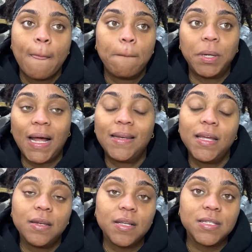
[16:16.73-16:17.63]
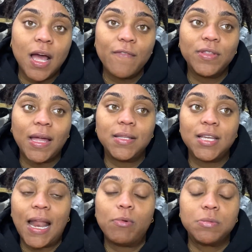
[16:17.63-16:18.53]
but I didn't discover that
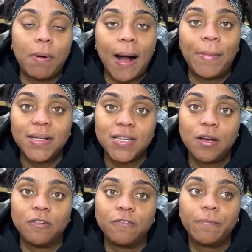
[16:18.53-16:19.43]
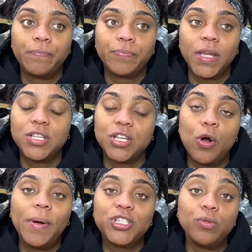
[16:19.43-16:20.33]
until I was by myself. It's
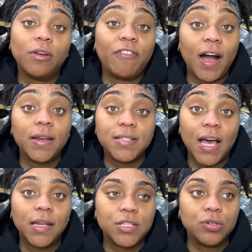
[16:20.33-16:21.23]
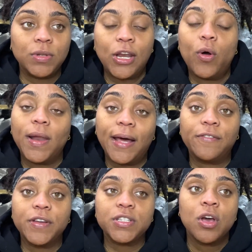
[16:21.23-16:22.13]
so much you can find in solitude. And I know a lot
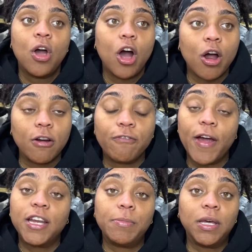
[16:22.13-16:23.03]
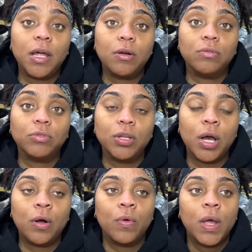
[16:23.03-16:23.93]
of us are afraid to be alone,
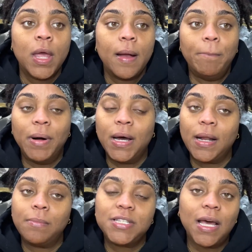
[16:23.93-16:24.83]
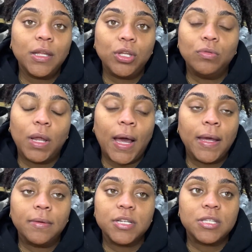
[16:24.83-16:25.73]
but I'm telling you,
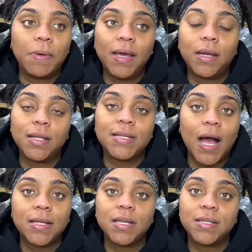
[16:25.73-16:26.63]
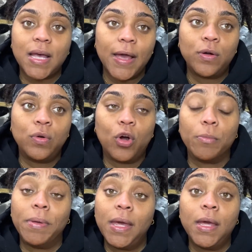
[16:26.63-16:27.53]
like, just being in a toxic cycle or
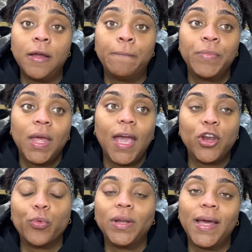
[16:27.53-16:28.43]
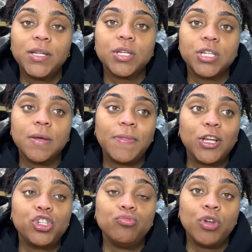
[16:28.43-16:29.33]
being in a relationship
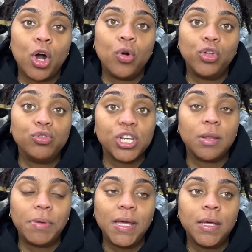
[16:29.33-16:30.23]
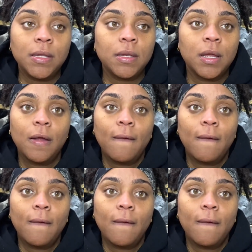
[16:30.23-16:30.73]
that you shouldn't be in,